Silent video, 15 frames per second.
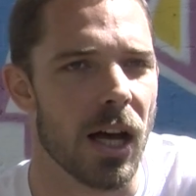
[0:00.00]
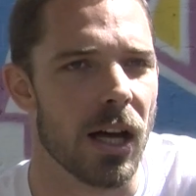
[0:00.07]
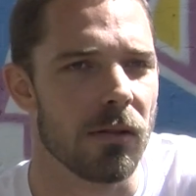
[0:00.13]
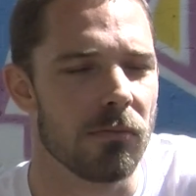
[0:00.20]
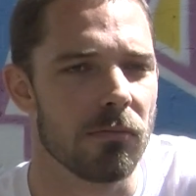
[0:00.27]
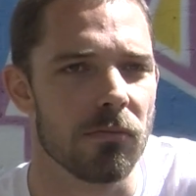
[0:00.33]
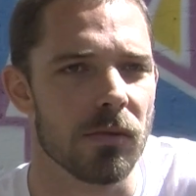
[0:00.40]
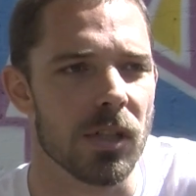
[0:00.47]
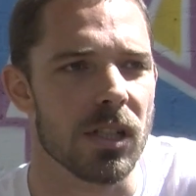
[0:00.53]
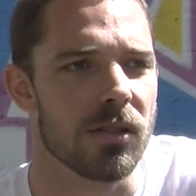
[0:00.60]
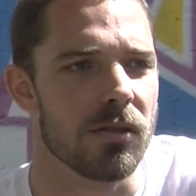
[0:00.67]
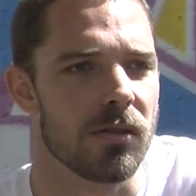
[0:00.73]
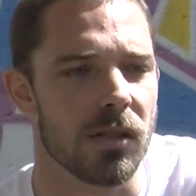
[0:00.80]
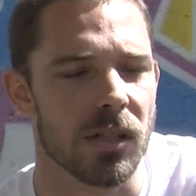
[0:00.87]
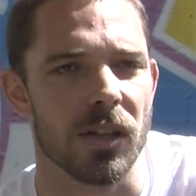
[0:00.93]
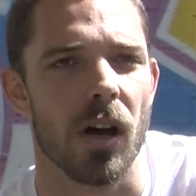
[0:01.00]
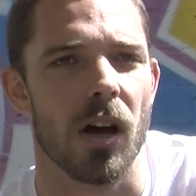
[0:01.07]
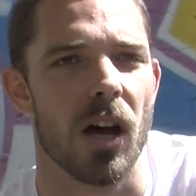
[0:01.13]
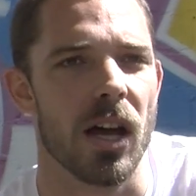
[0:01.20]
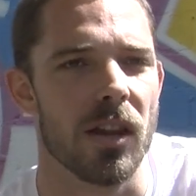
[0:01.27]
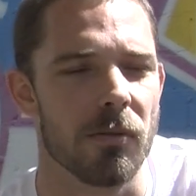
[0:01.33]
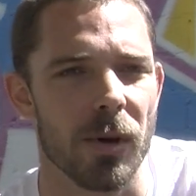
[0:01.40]
Art is in the
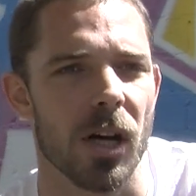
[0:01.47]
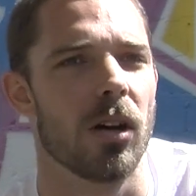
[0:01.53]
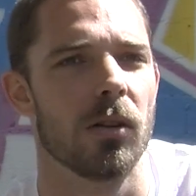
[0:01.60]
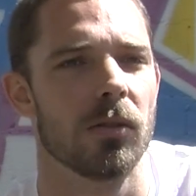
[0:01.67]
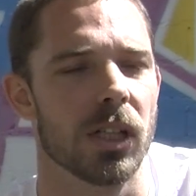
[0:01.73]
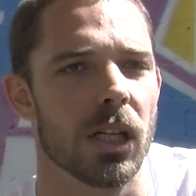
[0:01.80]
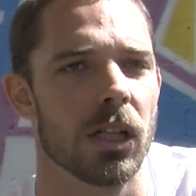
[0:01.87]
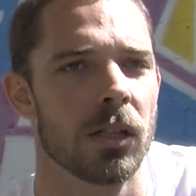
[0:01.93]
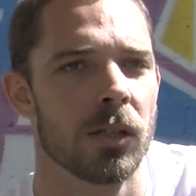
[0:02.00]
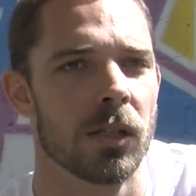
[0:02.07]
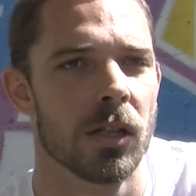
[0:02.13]
eye of the beholder.